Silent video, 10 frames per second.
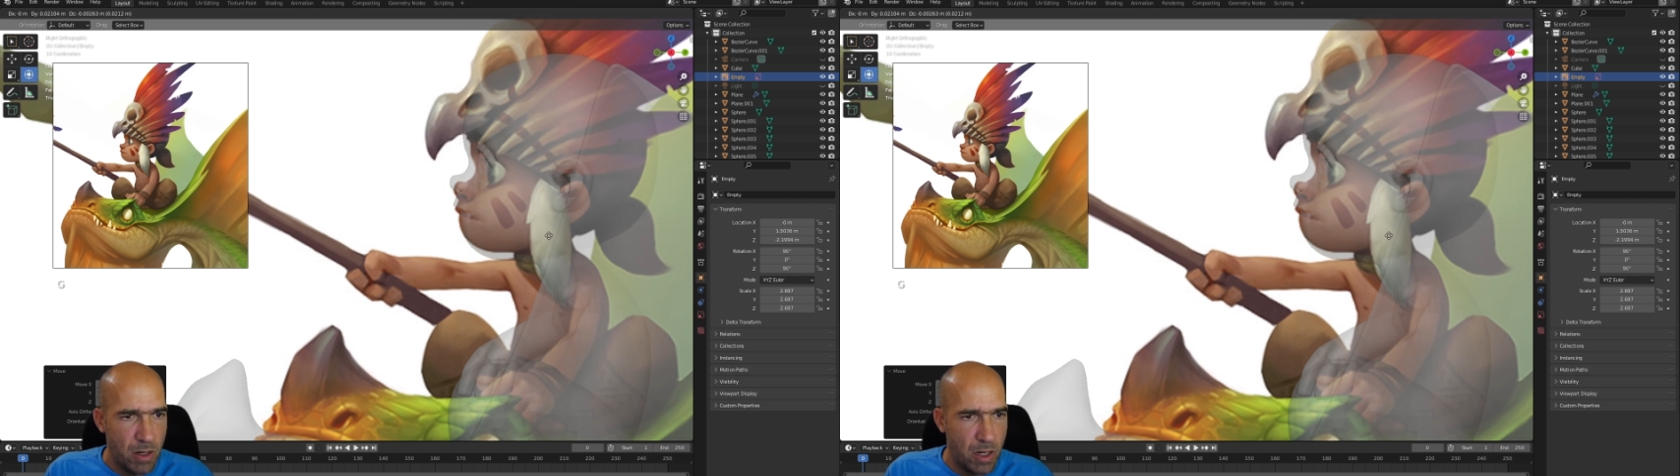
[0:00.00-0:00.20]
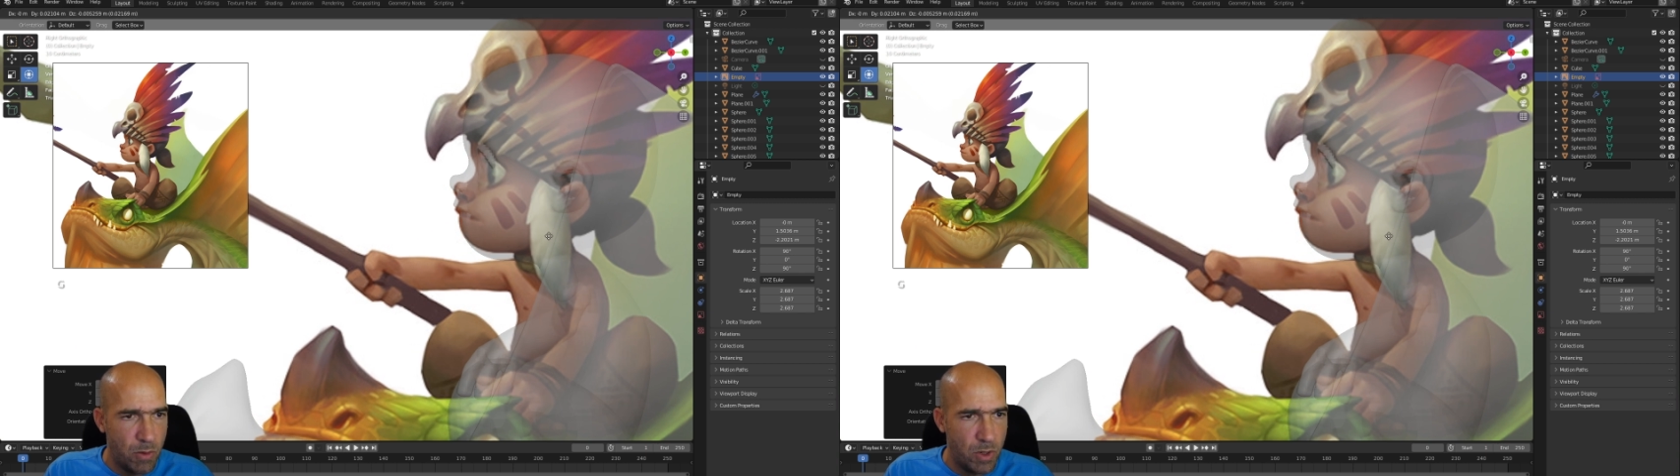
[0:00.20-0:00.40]

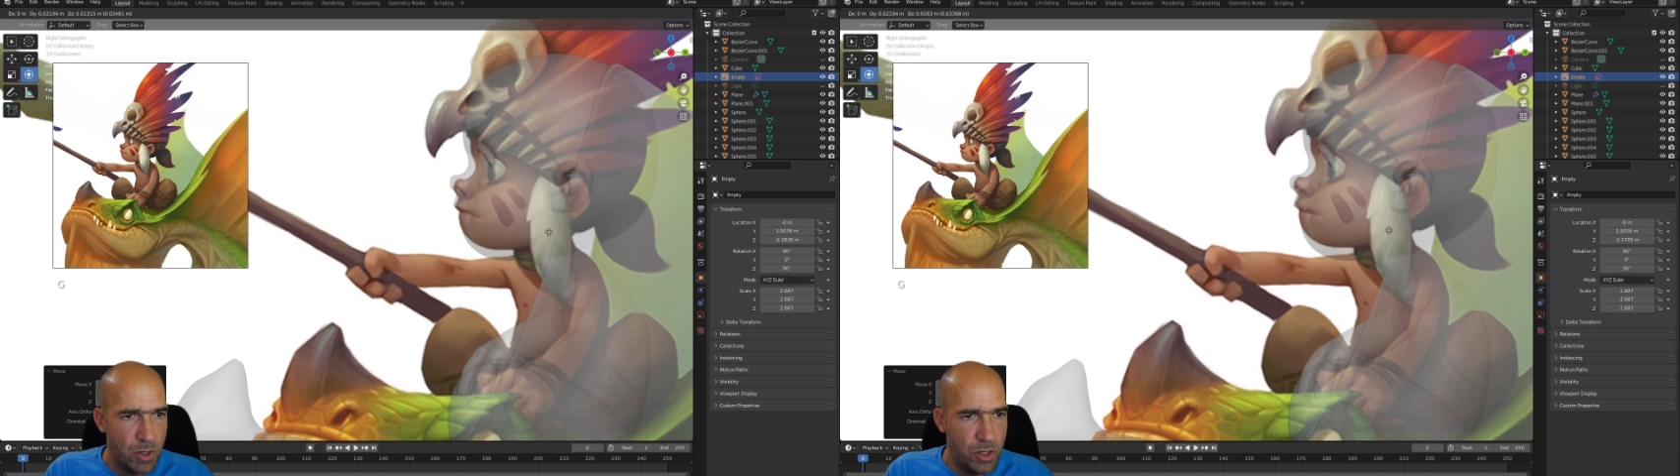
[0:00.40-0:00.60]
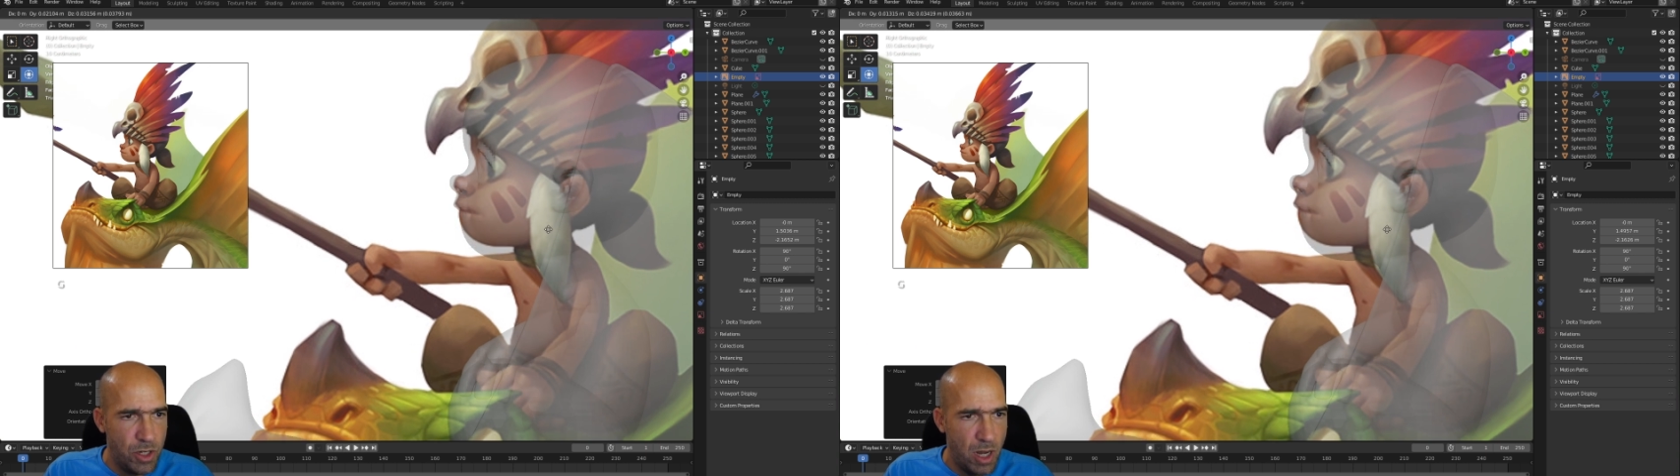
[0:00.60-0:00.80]
Okay,
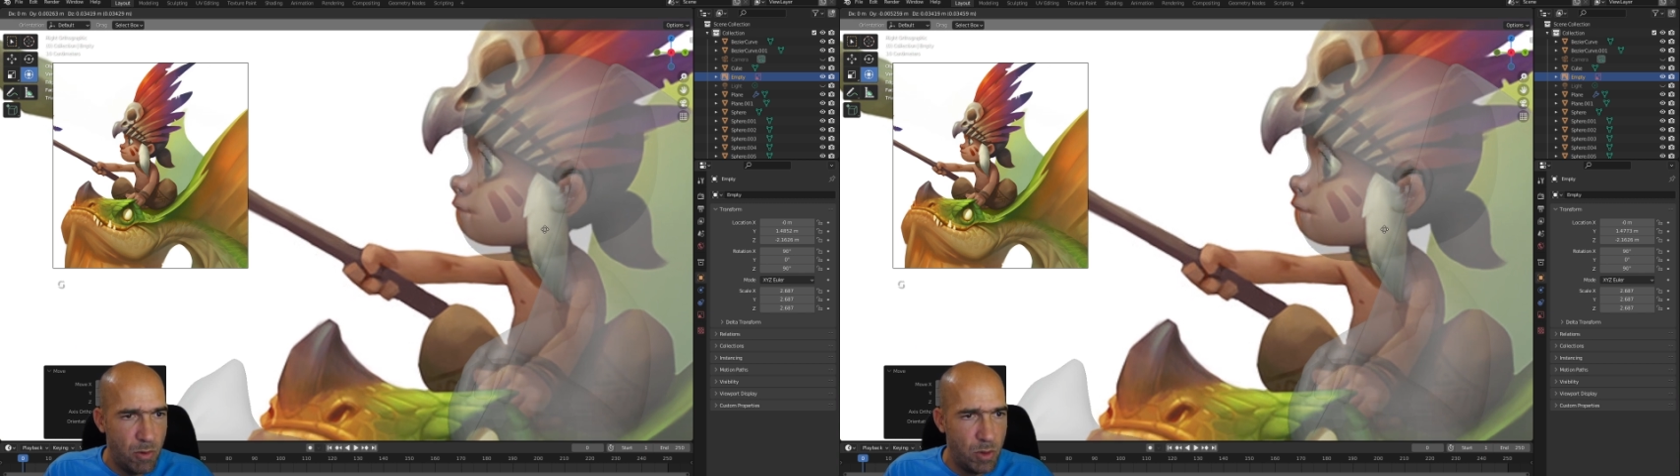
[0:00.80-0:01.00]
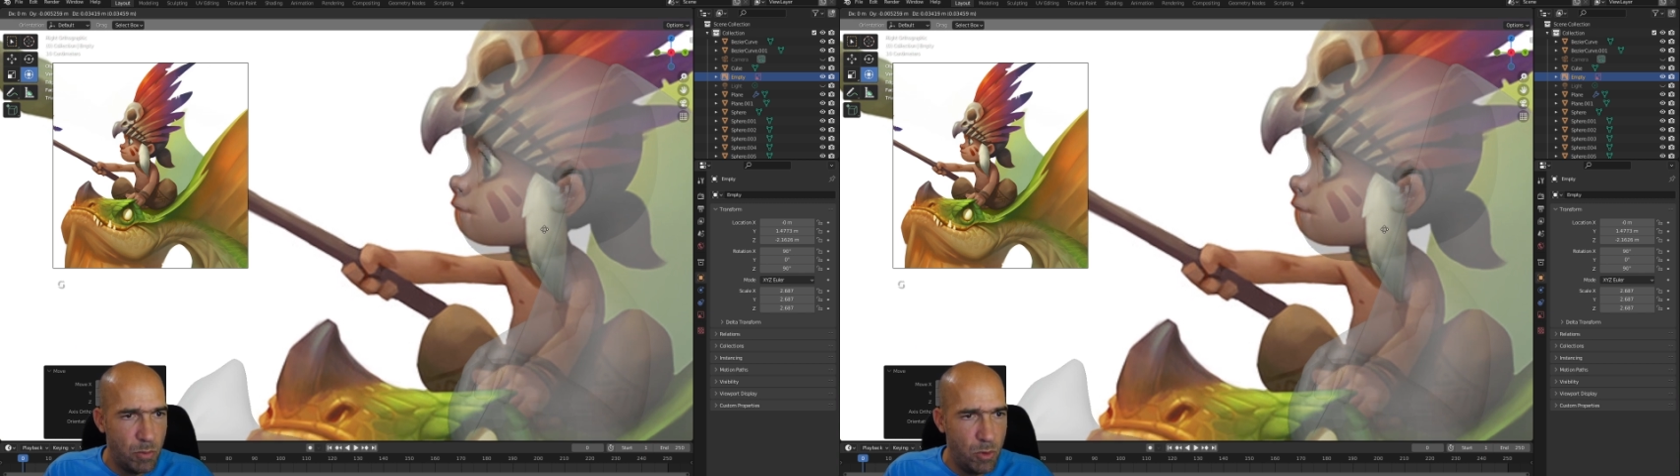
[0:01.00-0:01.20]
with G I
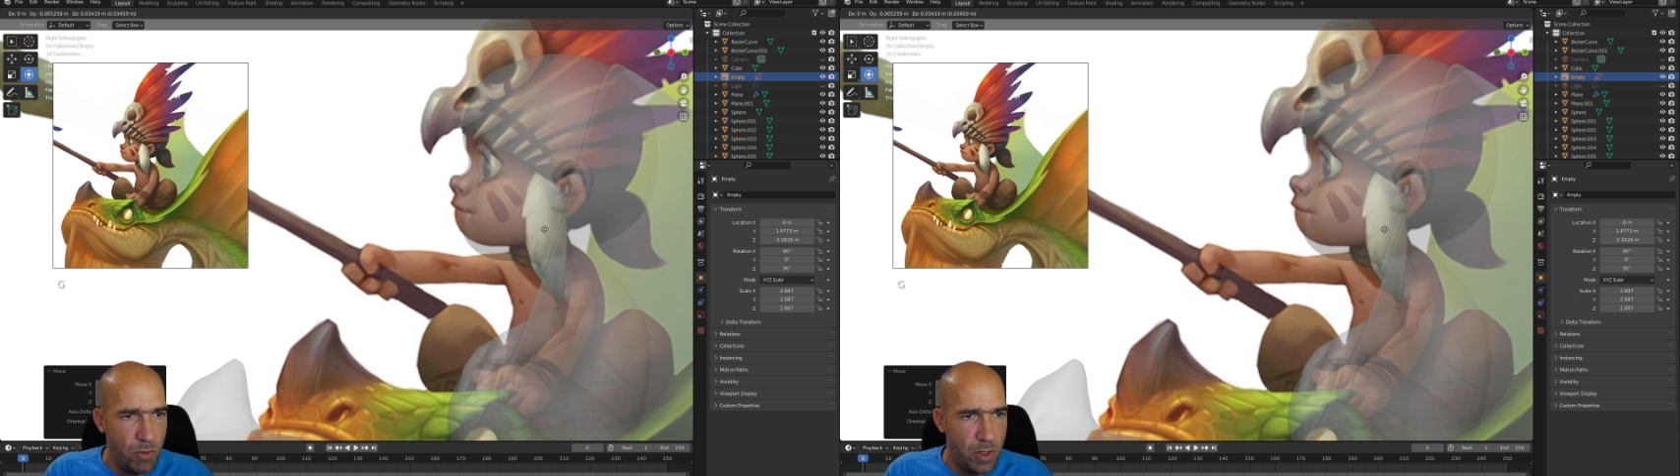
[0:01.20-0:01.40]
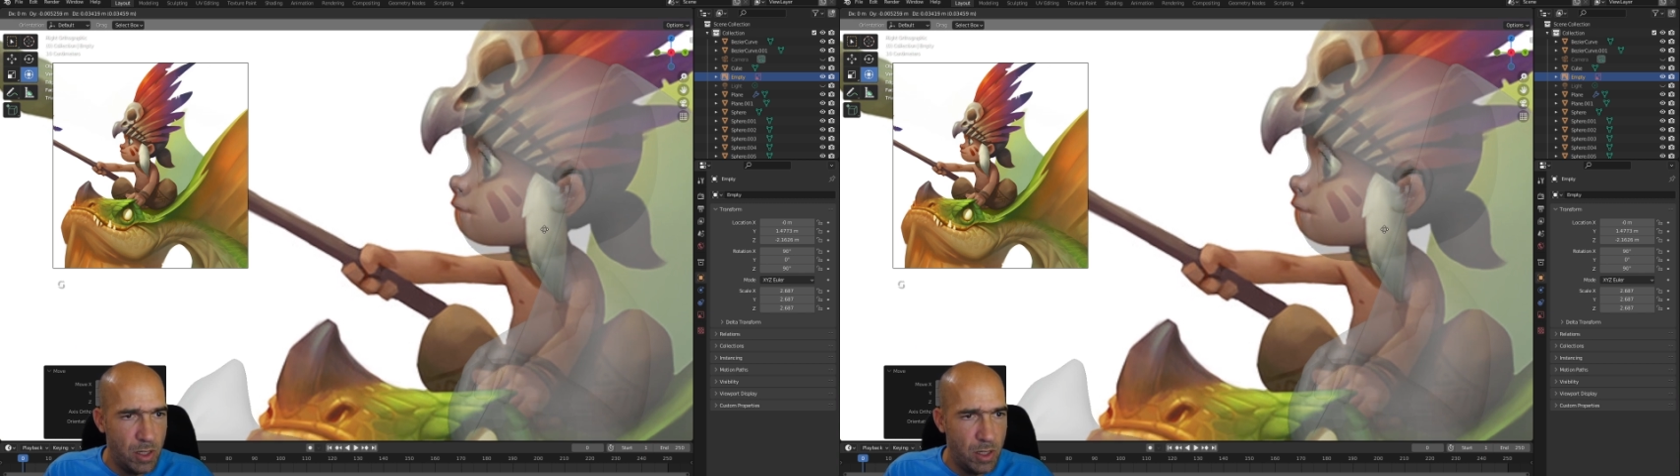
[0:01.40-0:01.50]
will move